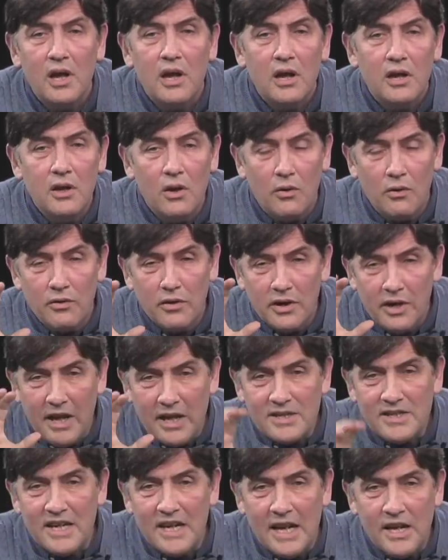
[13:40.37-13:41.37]
you know,
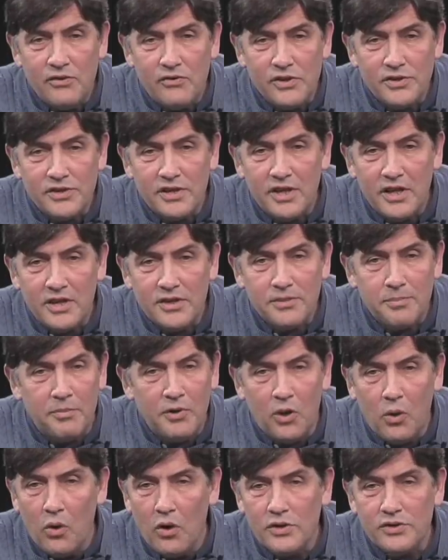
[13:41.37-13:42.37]
gets an interest in this,
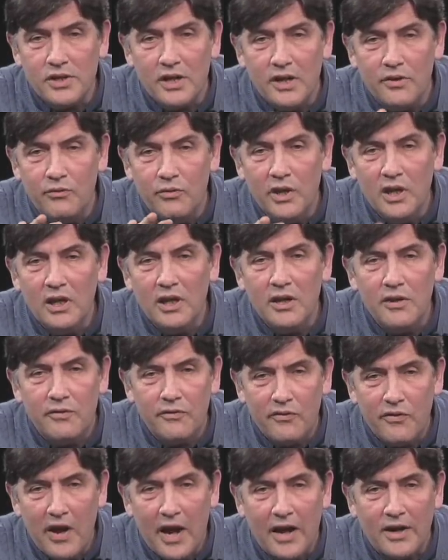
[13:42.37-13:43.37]
because it really
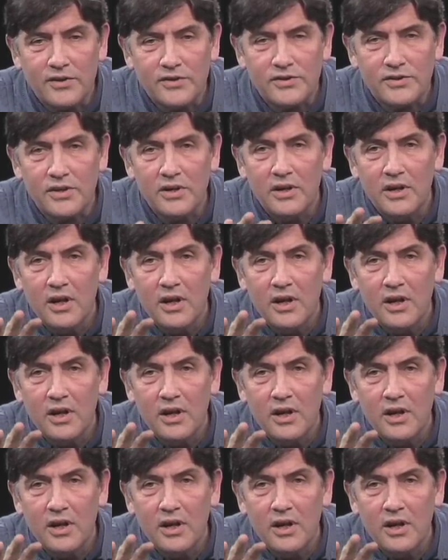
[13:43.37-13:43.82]
affects